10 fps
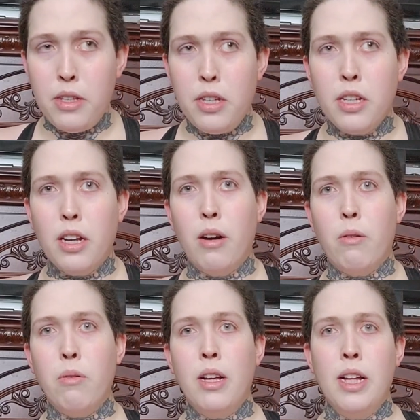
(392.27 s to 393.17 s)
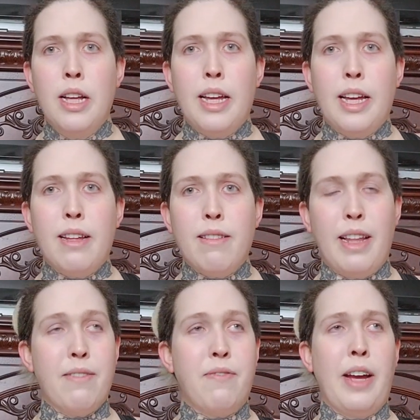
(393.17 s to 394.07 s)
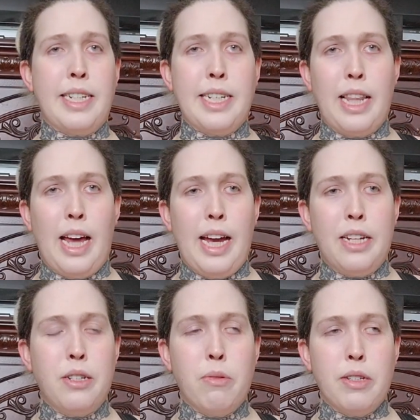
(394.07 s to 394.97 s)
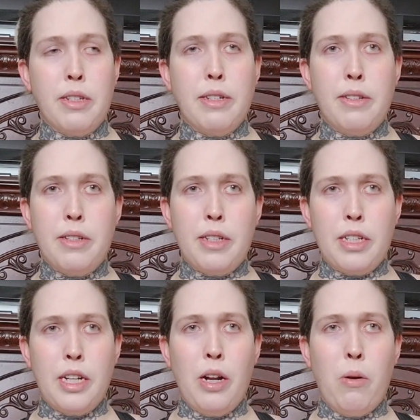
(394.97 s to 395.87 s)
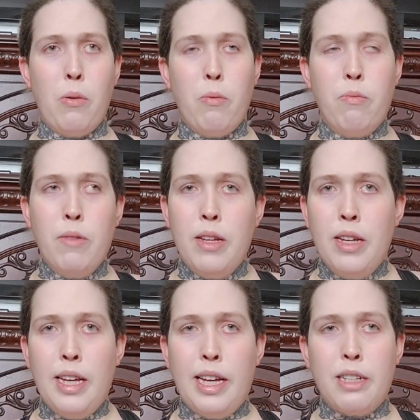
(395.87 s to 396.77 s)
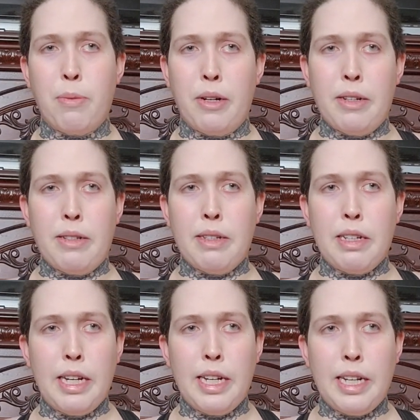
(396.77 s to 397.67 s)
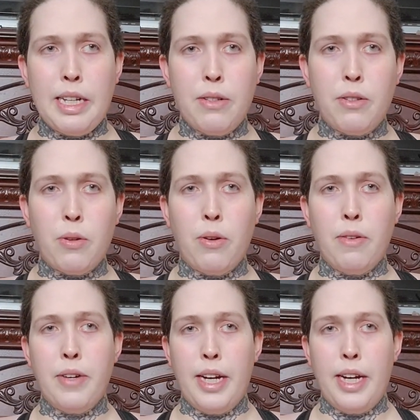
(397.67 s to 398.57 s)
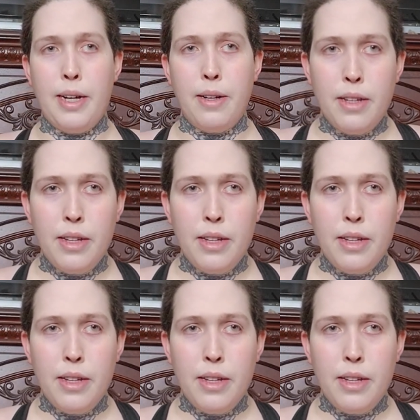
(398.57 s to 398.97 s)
you know, infected, like she wasn't, experiencing any sort of